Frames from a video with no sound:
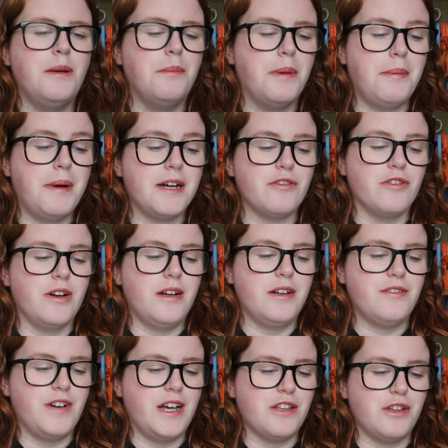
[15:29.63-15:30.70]
My battery light
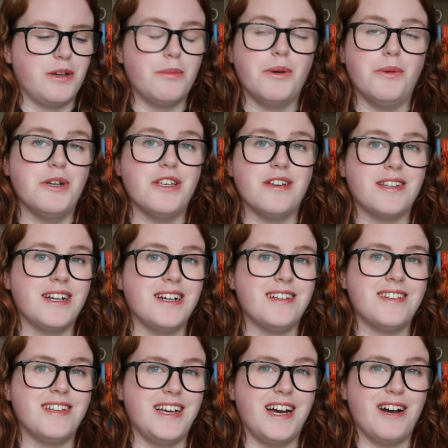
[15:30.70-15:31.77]
is flashing, but we're just gonna
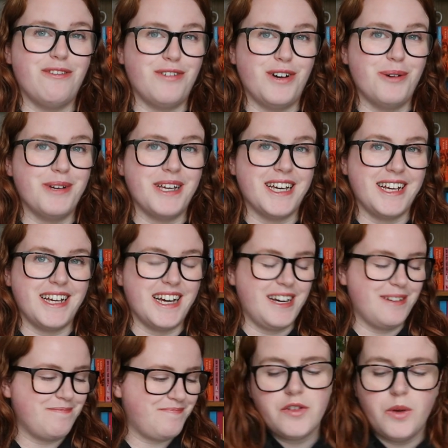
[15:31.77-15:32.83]
see how far we can
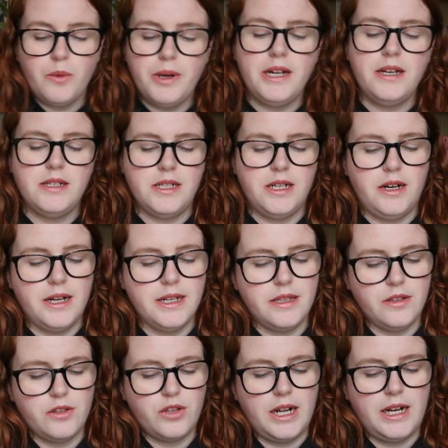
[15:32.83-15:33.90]
get. So when I started
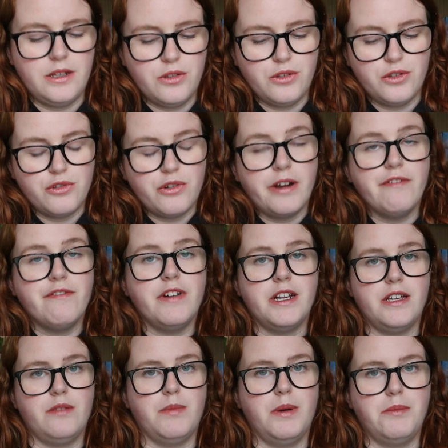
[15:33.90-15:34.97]
this challenge to try and
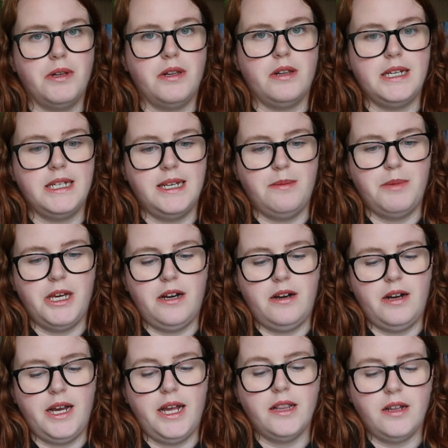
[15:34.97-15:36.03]
finish my monthly
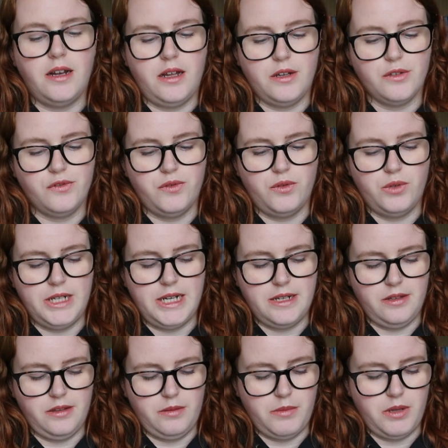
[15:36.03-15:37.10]
TBR in the last 4
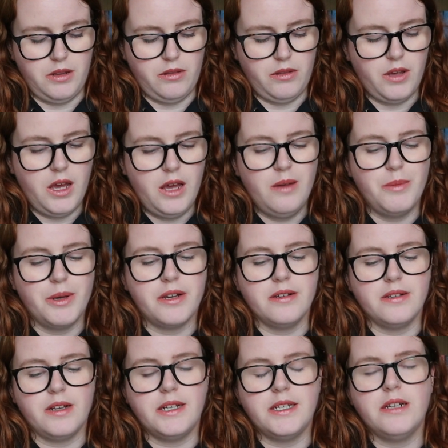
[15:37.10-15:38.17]
days of the month,
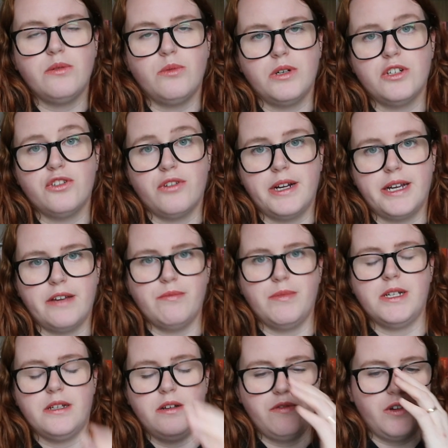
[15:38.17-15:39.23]
because I did want to try and give
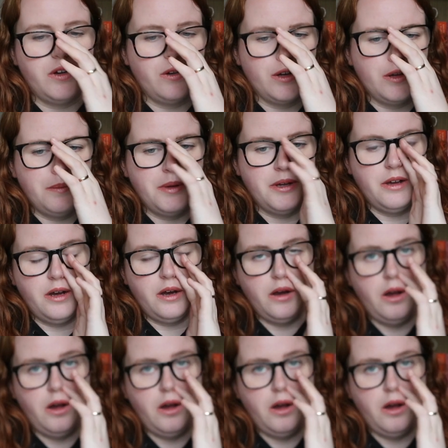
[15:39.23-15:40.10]
myself longer, but